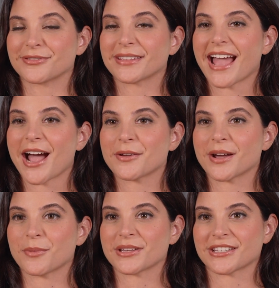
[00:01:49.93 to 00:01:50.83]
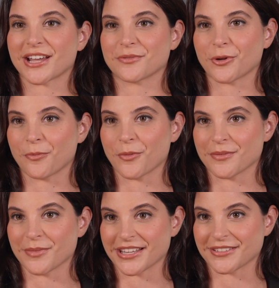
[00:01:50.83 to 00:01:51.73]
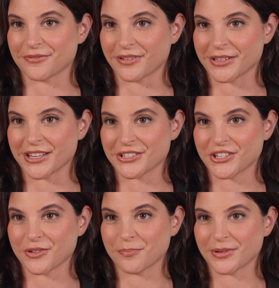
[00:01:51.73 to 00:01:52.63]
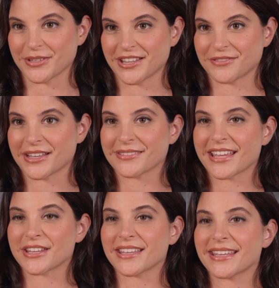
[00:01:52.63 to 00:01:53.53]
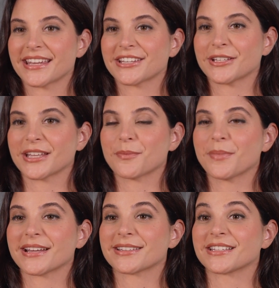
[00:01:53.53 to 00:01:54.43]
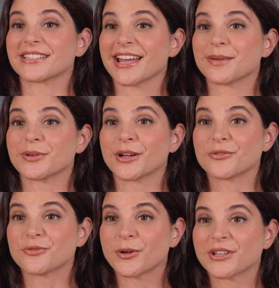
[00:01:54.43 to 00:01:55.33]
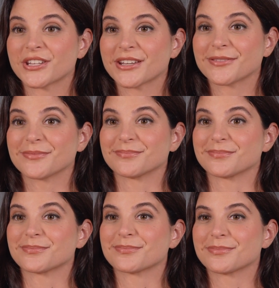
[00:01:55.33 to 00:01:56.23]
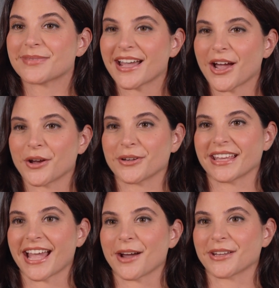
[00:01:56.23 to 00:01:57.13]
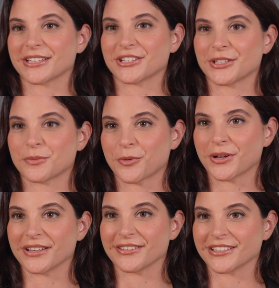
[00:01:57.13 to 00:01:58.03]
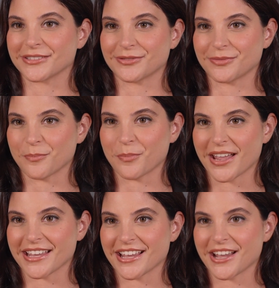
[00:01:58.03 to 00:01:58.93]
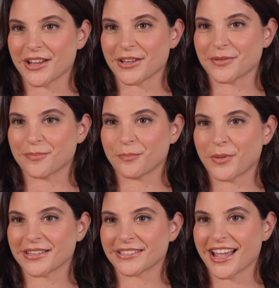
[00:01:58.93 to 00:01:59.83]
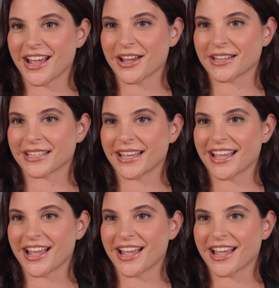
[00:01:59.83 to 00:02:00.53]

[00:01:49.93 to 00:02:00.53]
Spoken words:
Now there were several woodmen in the village who believed that they could easily win the same good fortune. They hurried out into the woods, one here, one there, and